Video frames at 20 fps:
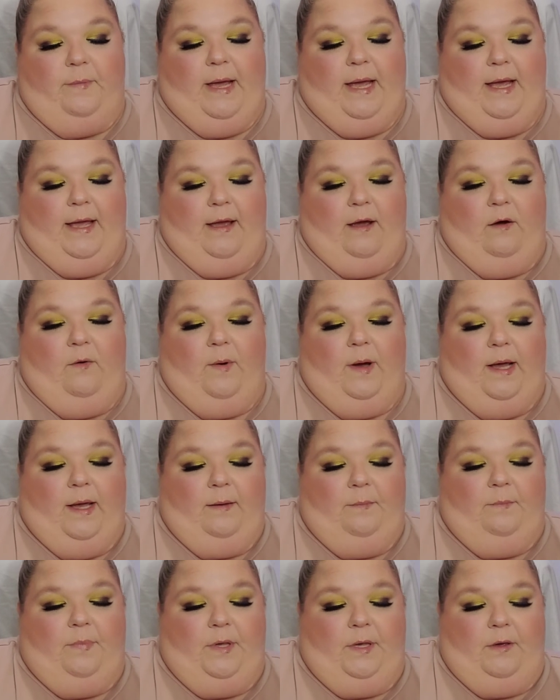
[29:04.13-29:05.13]

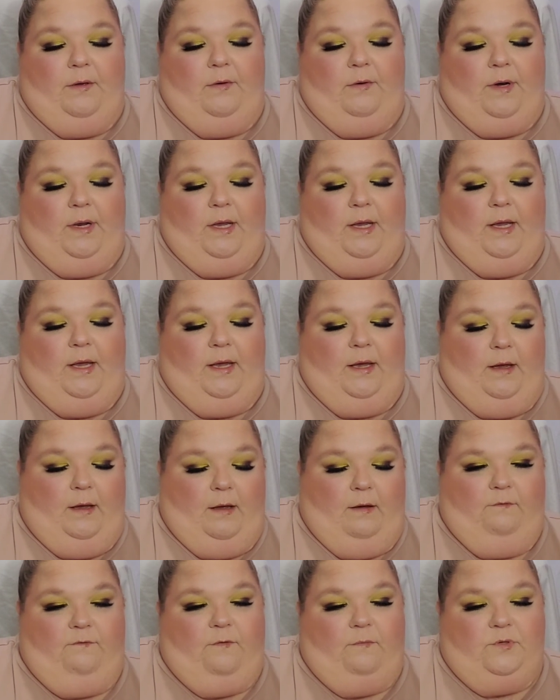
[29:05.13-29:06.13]
AOA Beauty,
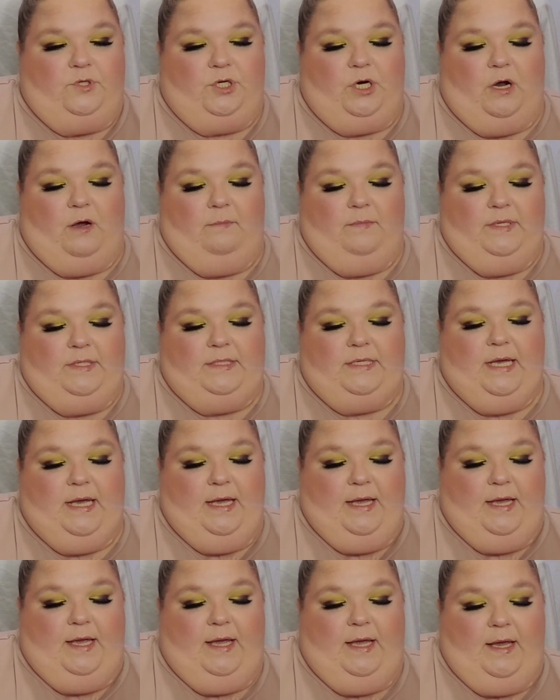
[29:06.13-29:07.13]
from Shop Miss
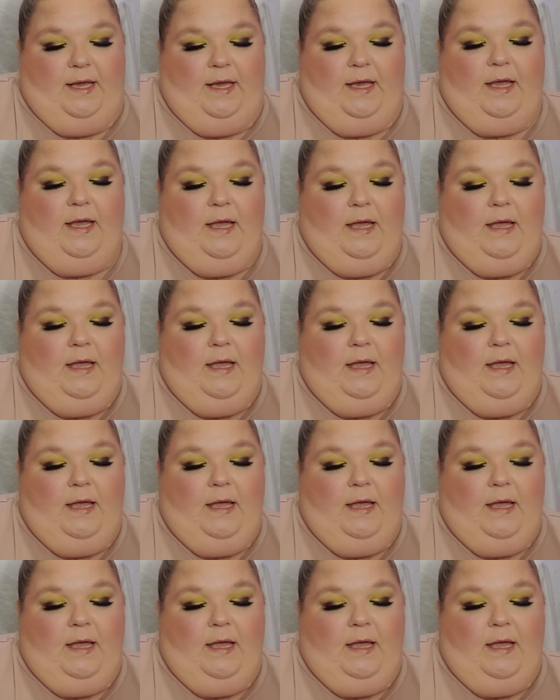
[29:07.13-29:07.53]
A.